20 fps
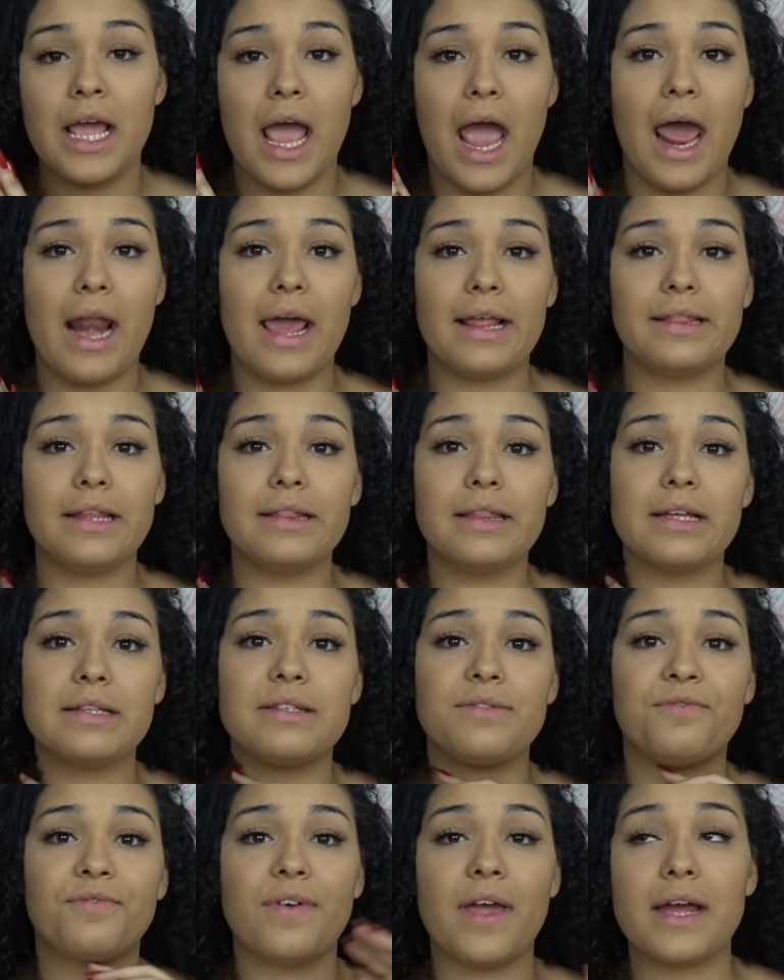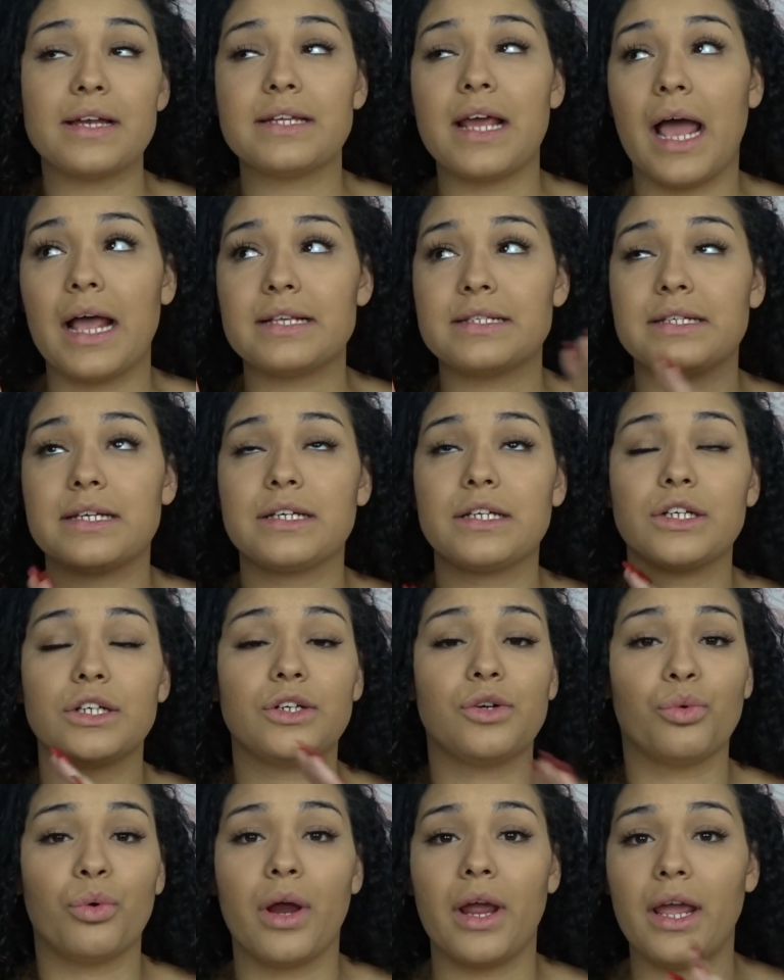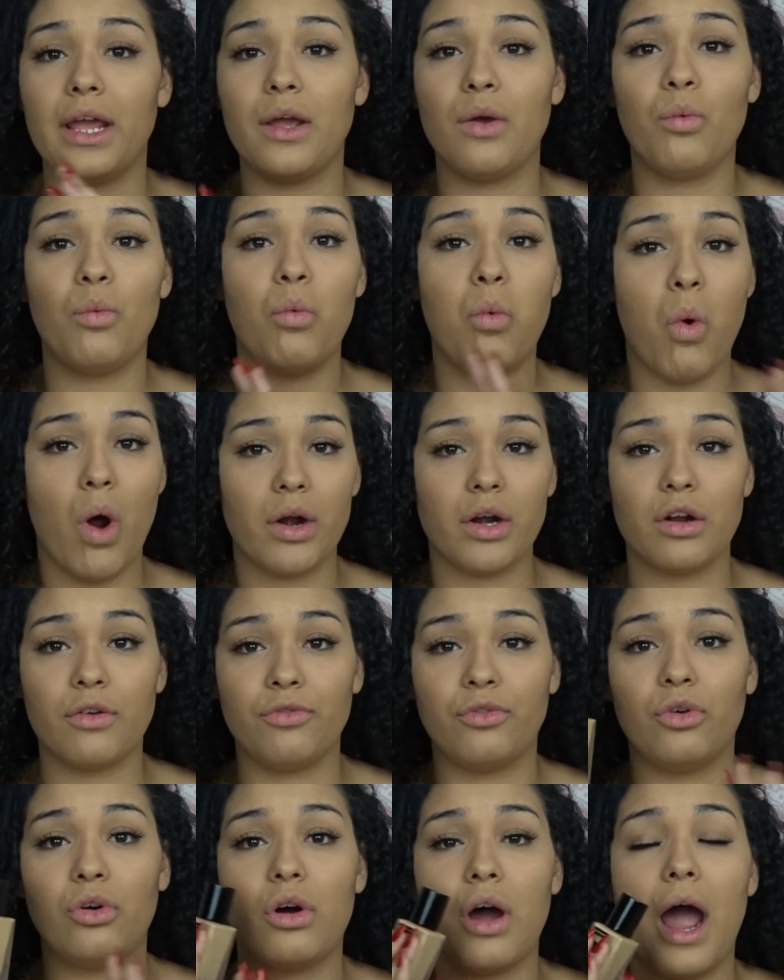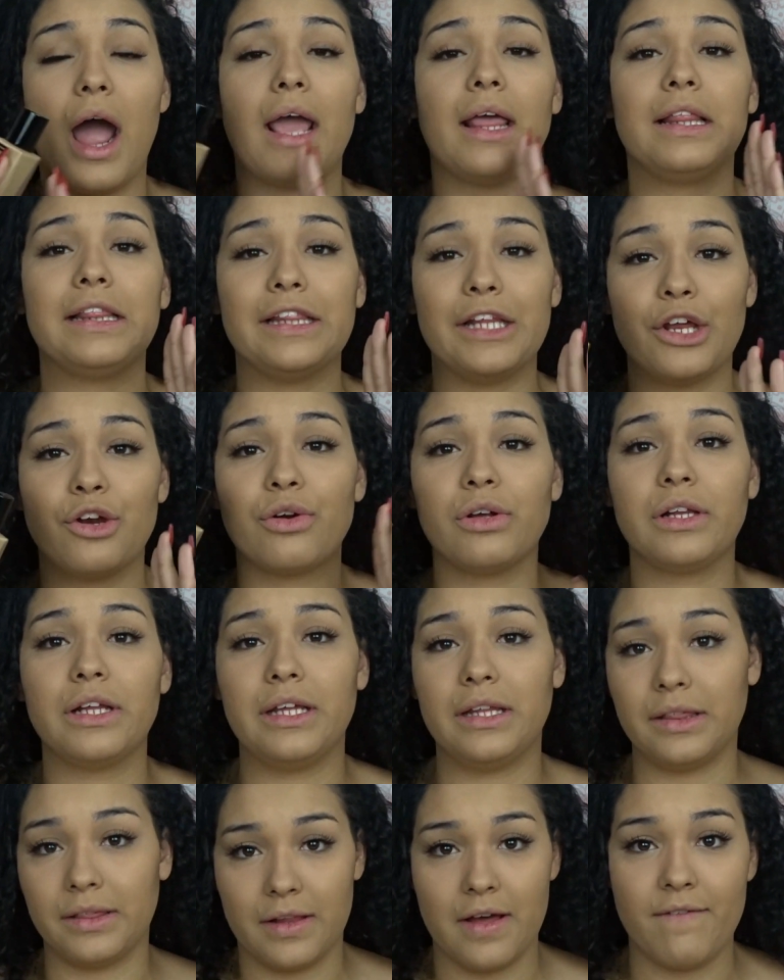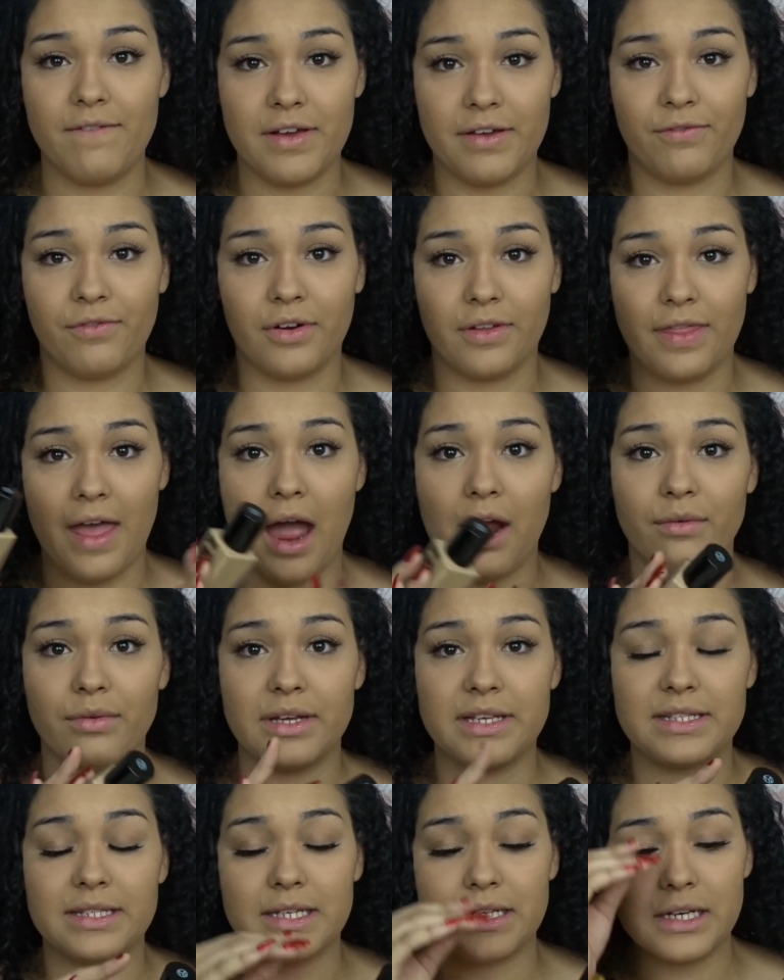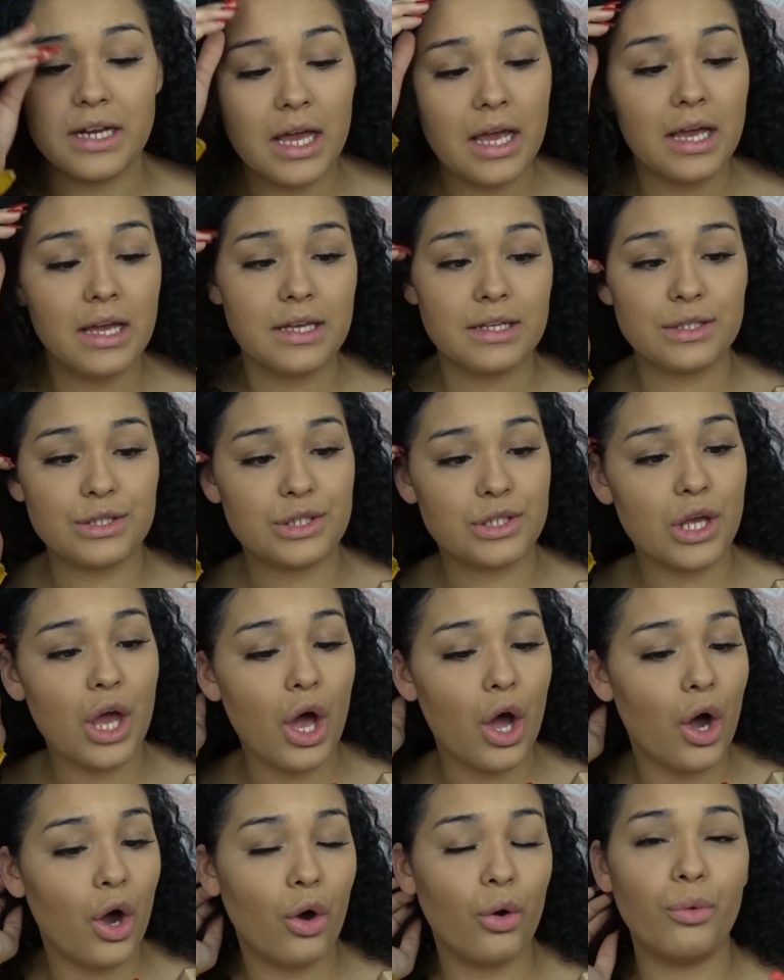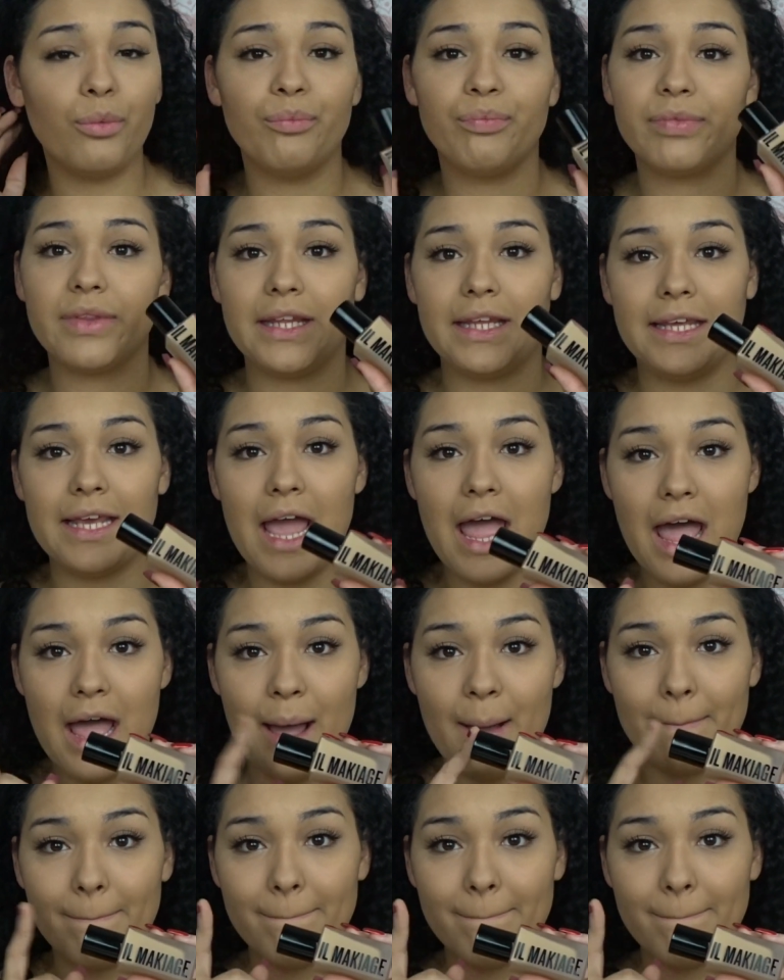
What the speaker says: And I think that's fantastic, great, wonderful. I literally love it for that reason. So yeah.